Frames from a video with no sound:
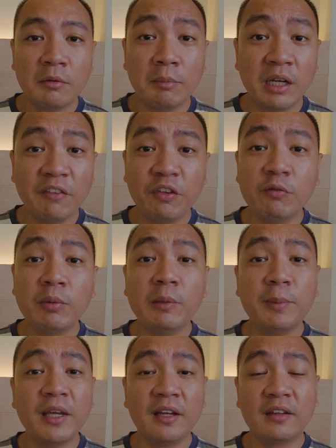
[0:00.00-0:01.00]
But if you've
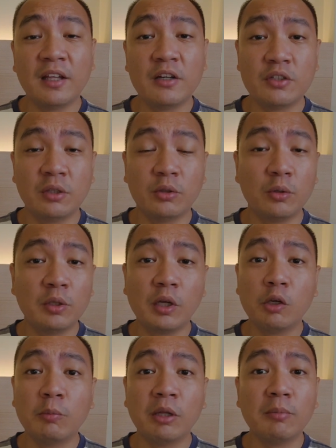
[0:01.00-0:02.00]
been paying attention to the
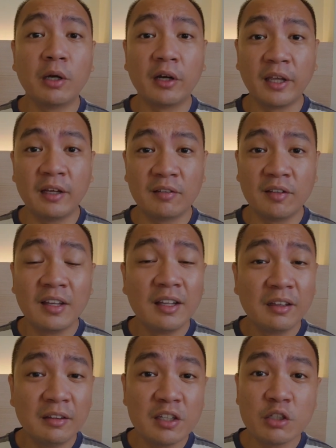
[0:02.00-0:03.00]
global markets,
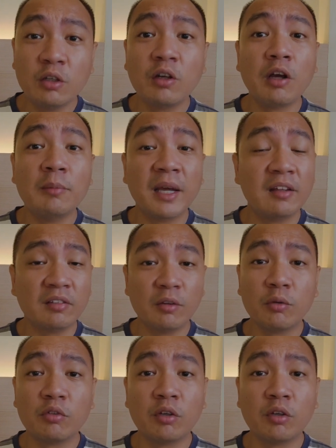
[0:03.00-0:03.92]
this should come as no